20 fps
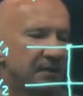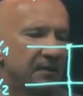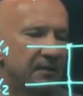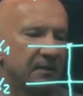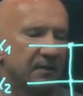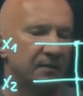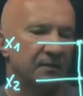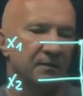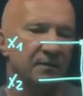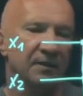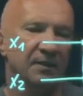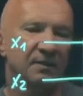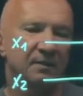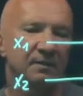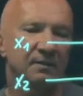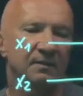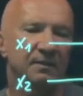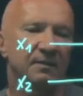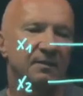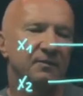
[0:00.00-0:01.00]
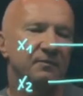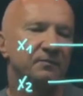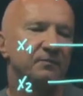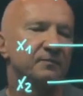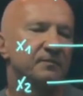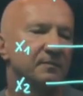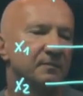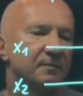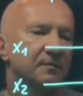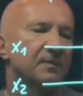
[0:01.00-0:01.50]
then
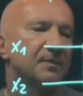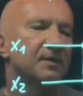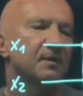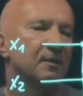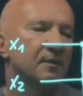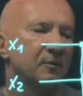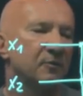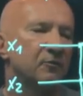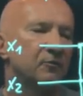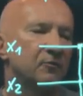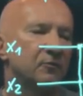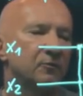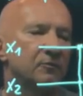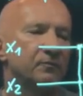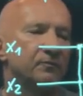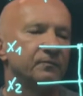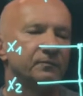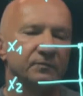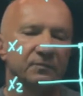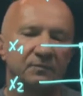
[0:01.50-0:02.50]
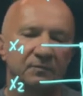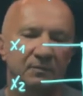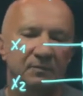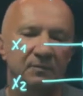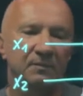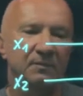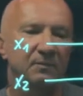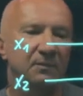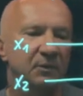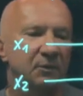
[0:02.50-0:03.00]
you
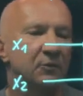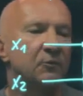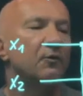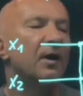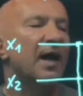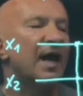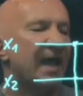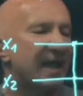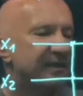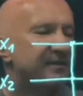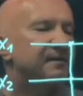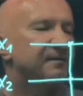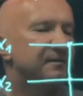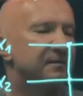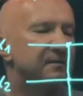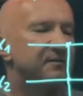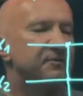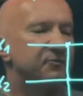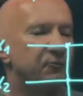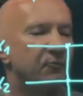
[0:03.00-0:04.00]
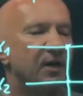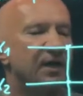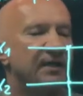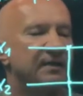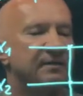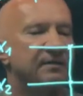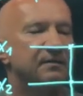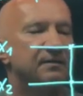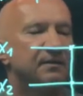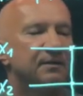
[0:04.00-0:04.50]
add this
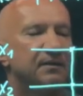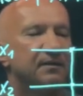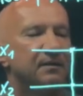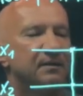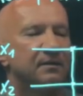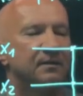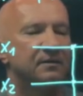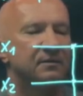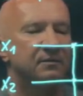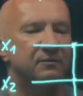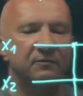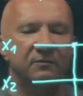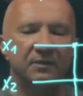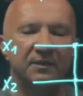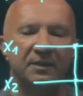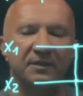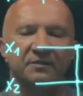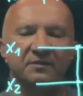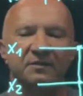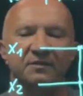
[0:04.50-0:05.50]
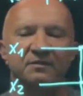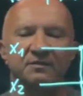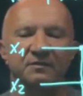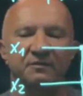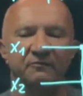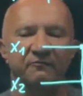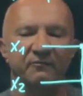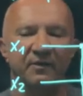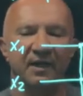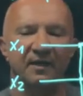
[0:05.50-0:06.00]
1 to the
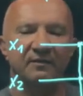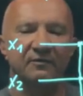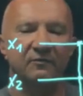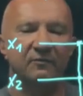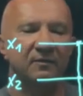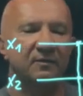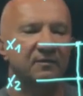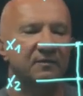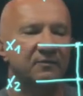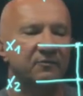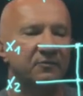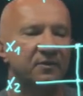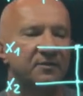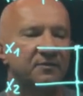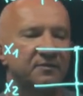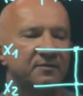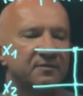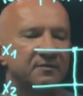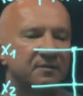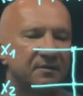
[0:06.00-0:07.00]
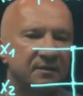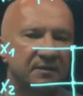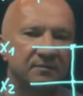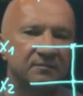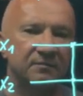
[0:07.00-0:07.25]
existing value in the register